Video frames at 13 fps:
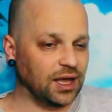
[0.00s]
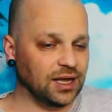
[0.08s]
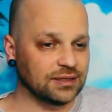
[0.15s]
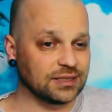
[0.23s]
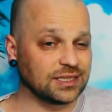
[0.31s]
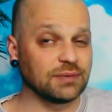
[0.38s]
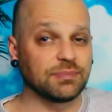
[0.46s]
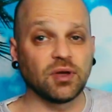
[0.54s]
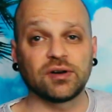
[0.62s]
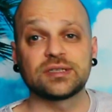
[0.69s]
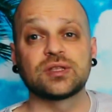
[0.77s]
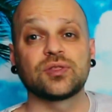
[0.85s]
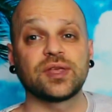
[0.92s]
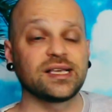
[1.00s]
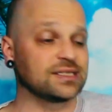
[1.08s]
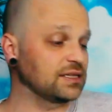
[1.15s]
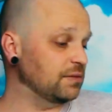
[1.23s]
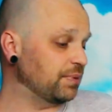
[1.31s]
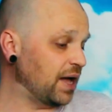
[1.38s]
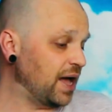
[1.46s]
And to be honest, the things in
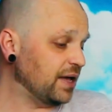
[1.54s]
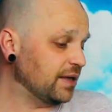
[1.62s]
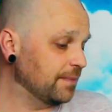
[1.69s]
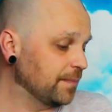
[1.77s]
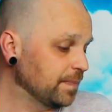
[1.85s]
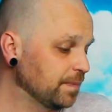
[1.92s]
the pack